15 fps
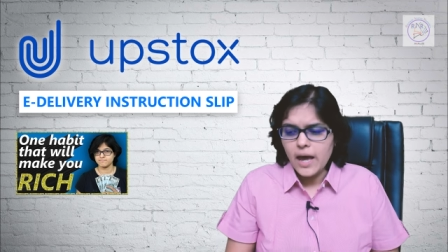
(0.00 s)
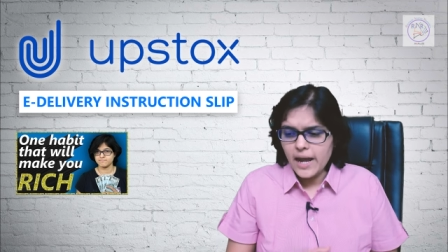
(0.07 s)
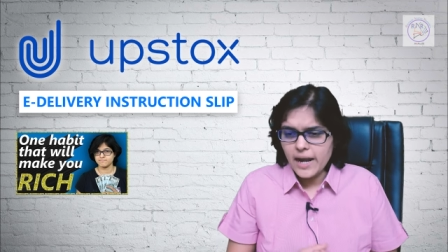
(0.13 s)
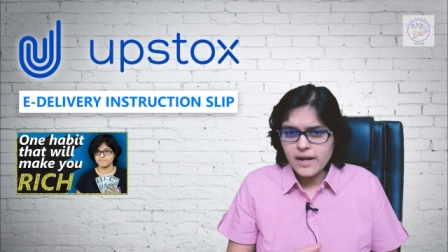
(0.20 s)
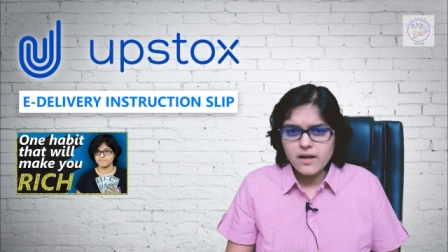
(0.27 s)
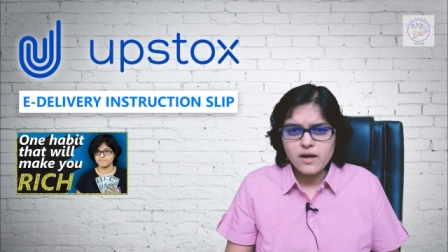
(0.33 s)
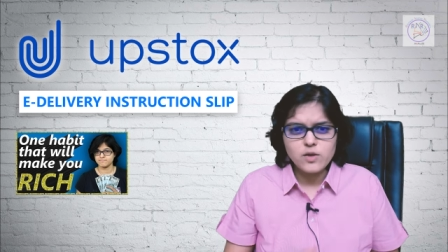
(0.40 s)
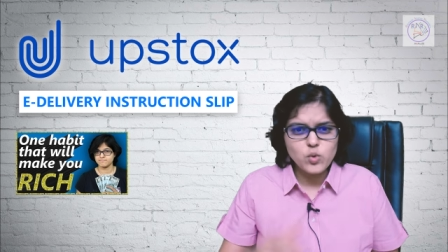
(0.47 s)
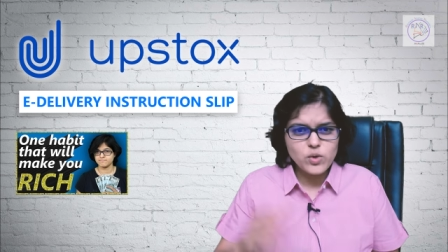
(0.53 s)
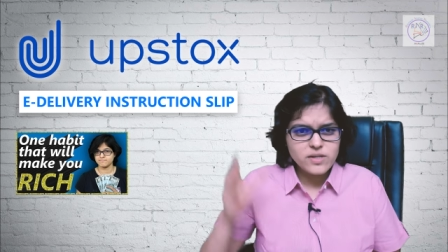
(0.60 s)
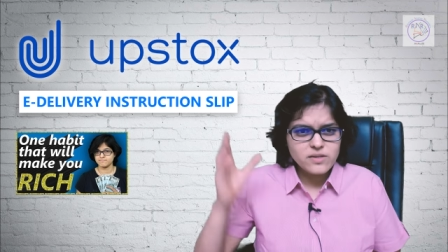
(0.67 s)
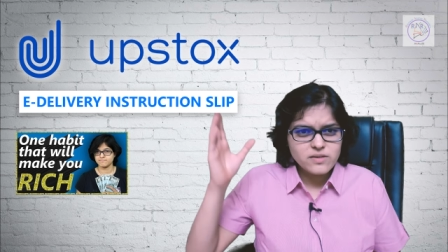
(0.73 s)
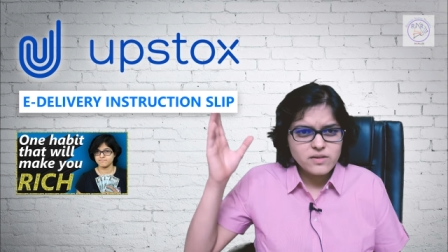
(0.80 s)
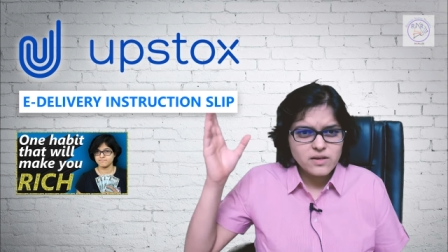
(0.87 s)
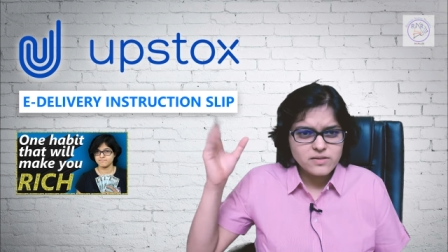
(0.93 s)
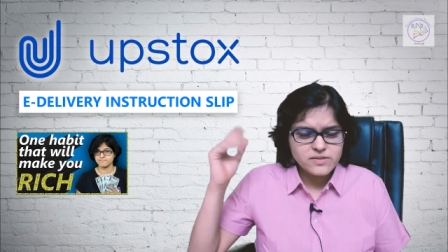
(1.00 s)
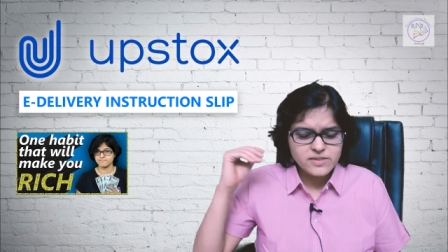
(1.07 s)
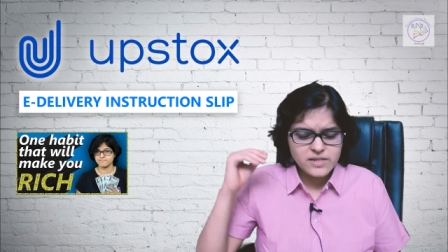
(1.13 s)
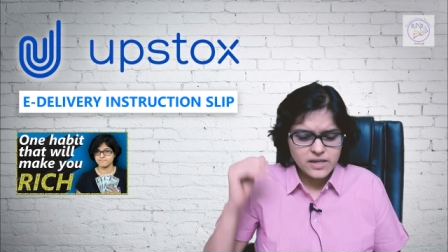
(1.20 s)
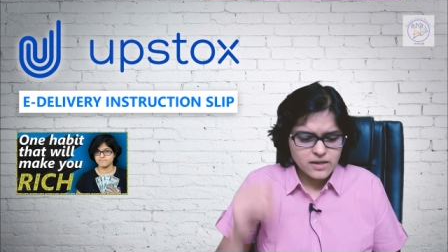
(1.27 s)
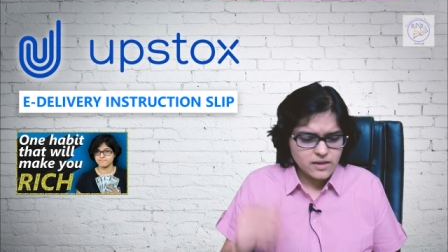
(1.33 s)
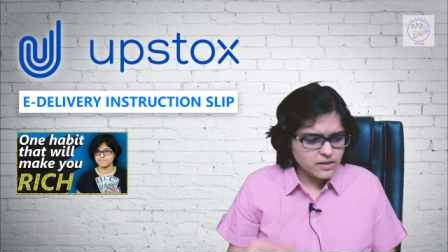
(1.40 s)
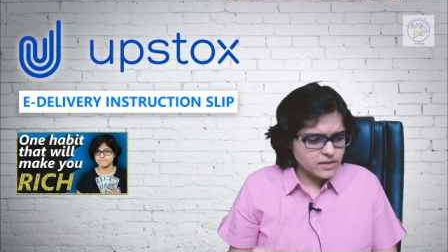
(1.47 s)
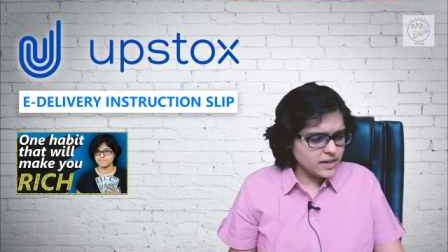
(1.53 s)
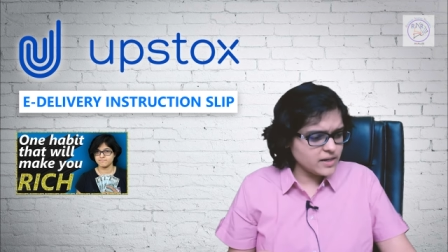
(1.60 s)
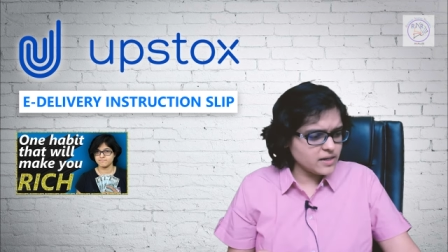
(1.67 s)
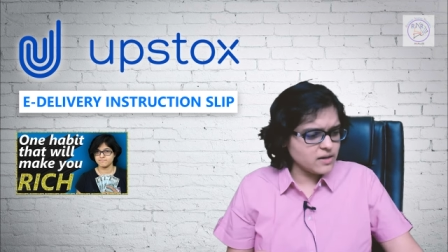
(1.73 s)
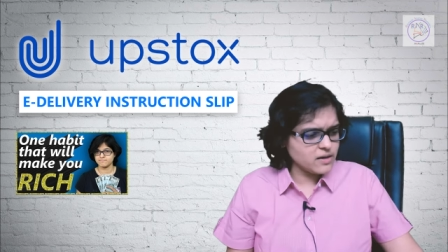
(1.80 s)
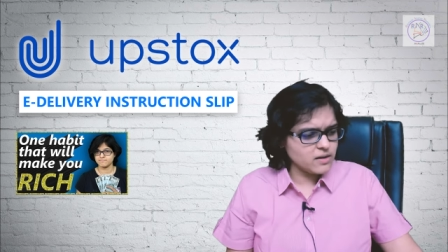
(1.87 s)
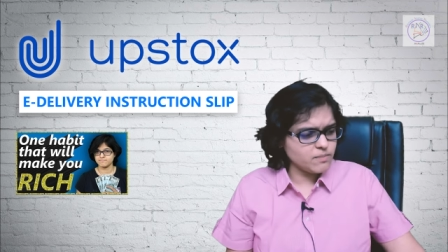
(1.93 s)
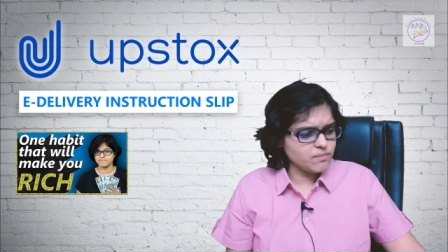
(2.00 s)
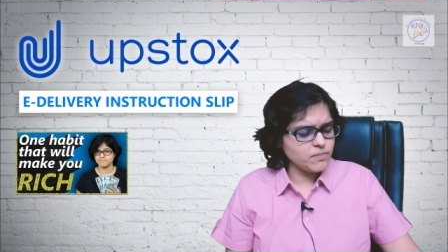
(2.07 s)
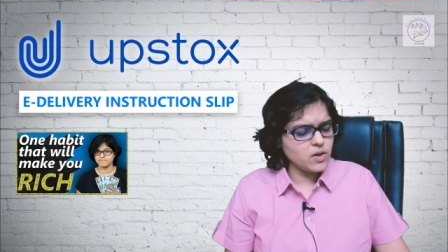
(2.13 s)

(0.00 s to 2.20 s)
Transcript: and uh, you can see that uh,